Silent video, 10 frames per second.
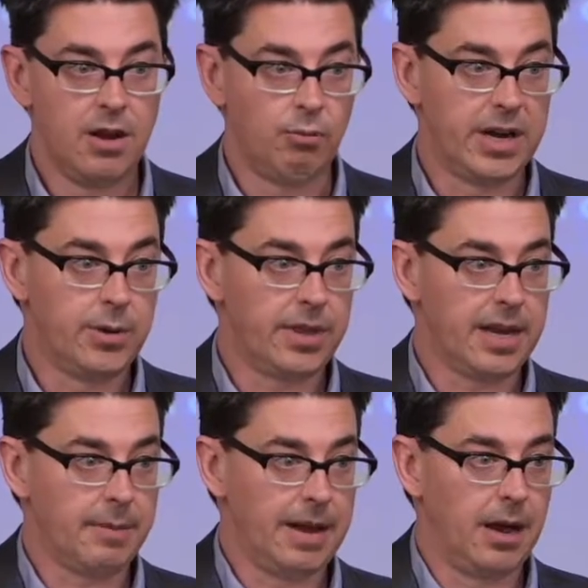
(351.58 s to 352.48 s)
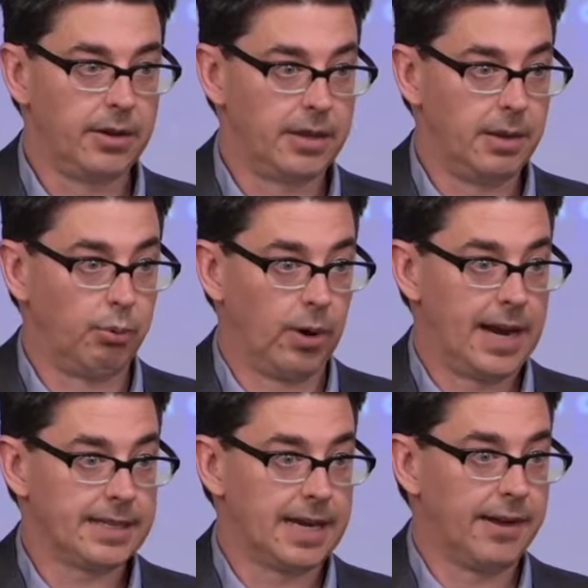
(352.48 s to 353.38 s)
When you think about the
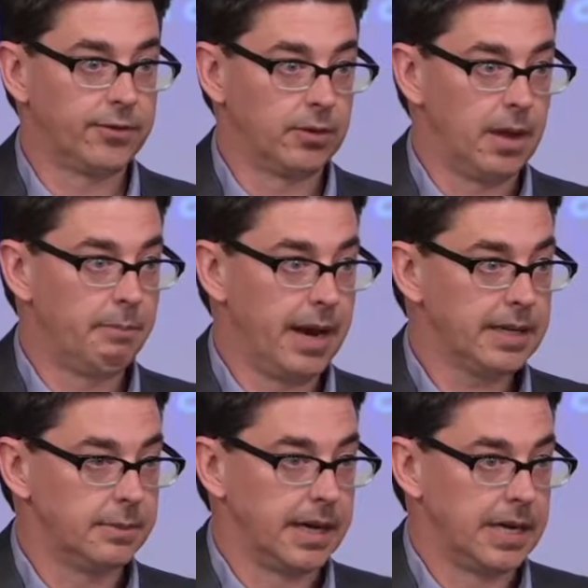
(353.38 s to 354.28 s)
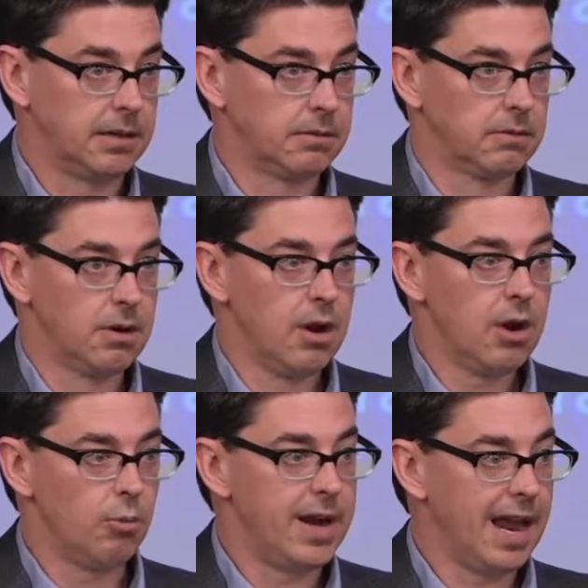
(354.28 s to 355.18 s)
breast after a lumpectomy,
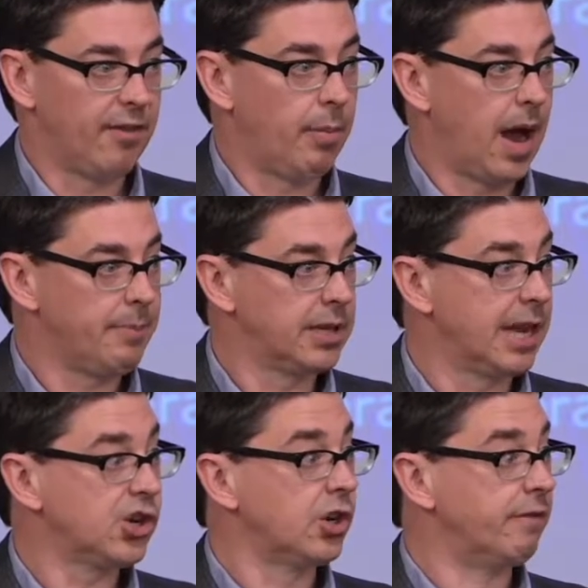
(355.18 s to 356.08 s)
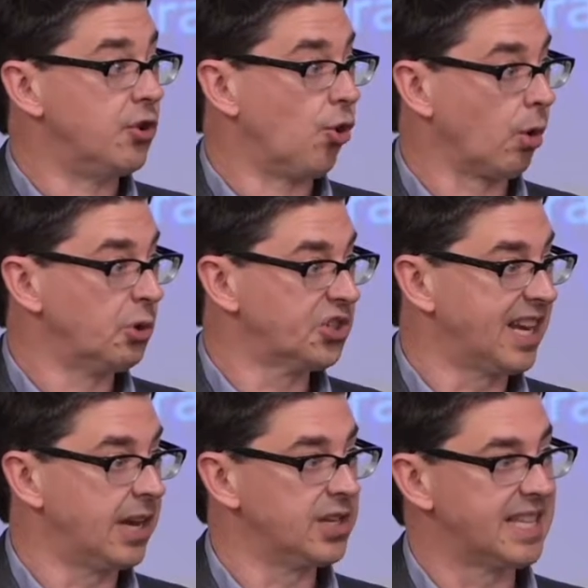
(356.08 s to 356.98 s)
we have a population of normal
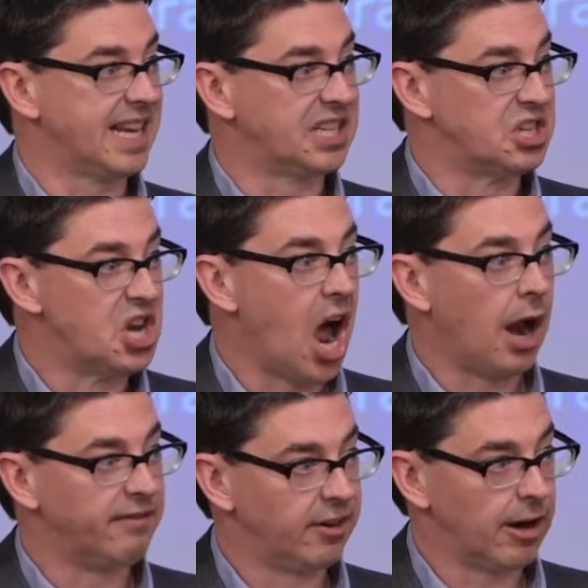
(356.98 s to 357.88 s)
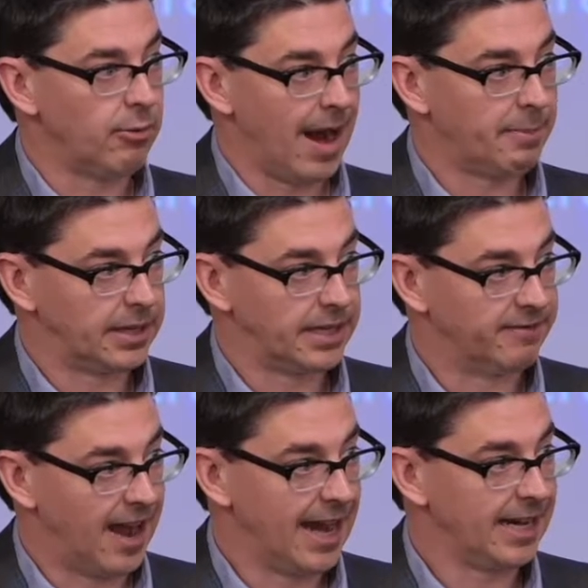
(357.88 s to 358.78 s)
cells that is not very rapidly
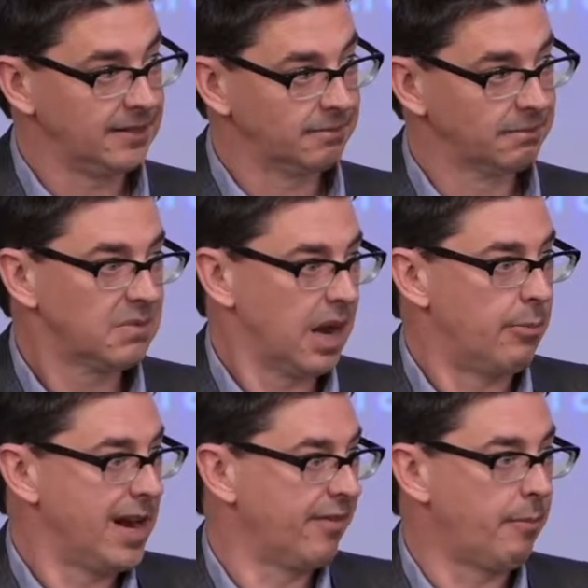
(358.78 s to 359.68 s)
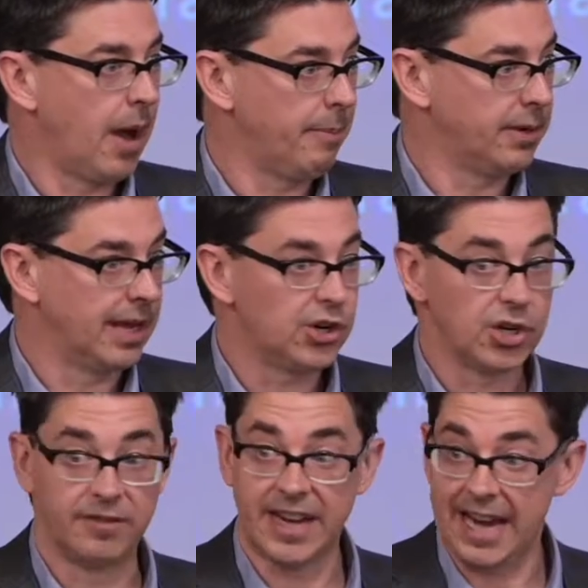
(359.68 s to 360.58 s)
dividing, and we have a
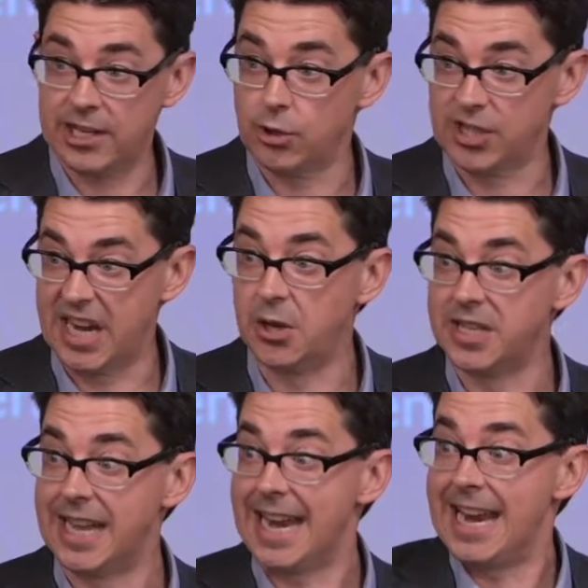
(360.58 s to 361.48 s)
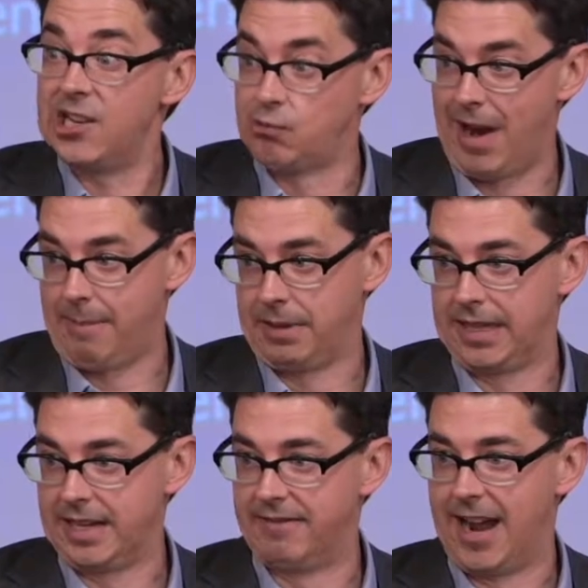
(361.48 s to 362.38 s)
population of cancer cells that is
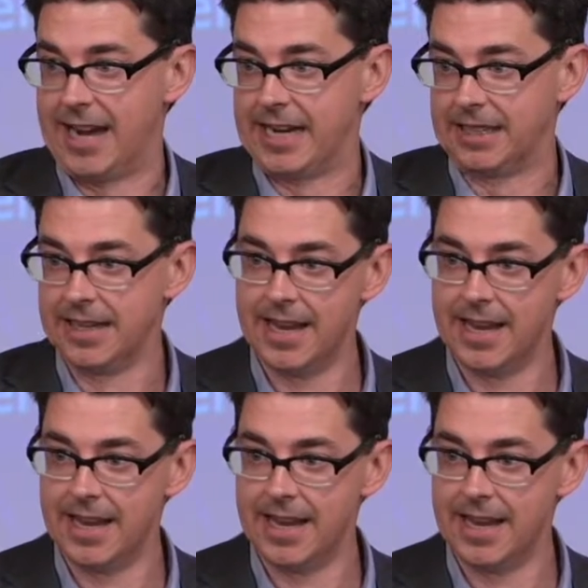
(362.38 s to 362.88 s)
rapidly dividing.